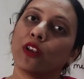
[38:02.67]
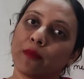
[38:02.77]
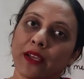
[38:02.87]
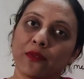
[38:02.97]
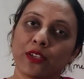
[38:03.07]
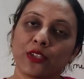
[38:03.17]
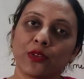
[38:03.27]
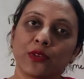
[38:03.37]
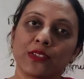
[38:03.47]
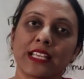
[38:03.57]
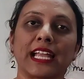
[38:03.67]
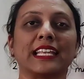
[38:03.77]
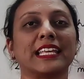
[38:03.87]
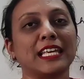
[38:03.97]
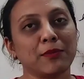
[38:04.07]
all my videos
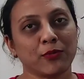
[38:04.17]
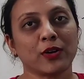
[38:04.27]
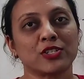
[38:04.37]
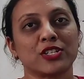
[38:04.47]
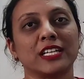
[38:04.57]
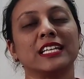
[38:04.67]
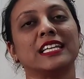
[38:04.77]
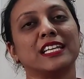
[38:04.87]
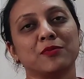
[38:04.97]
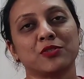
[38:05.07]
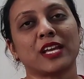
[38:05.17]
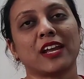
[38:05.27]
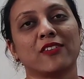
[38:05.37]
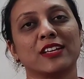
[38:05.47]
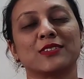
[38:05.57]
and keep watching, keep
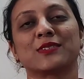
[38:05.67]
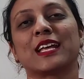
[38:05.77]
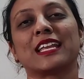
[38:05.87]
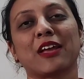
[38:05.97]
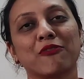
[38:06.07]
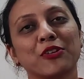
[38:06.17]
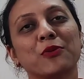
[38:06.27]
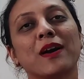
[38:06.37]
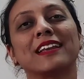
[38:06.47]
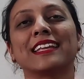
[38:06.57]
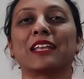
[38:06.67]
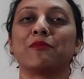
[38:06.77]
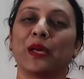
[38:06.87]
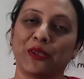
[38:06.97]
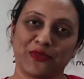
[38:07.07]
sharing so that everyone
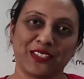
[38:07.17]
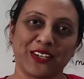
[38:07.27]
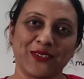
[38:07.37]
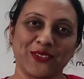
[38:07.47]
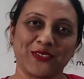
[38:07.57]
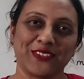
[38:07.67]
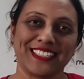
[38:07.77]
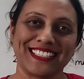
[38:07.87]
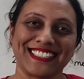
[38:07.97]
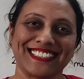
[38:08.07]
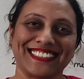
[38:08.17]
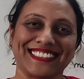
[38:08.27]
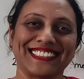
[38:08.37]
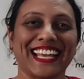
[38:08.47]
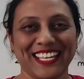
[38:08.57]
can benefit out of it.
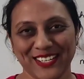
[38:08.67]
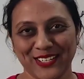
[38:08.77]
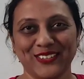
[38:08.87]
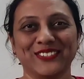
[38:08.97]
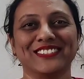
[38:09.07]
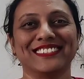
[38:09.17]
Thank you.